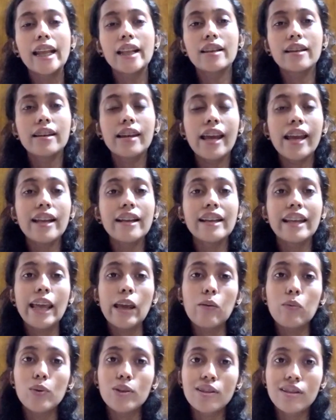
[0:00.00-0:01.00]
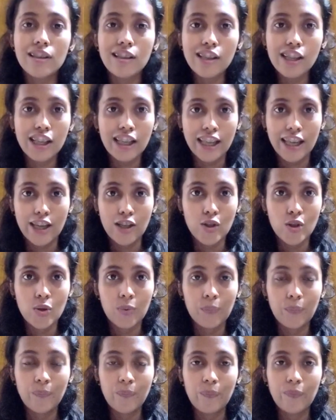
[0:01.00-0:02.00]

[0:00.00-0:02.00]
in King David's lineage.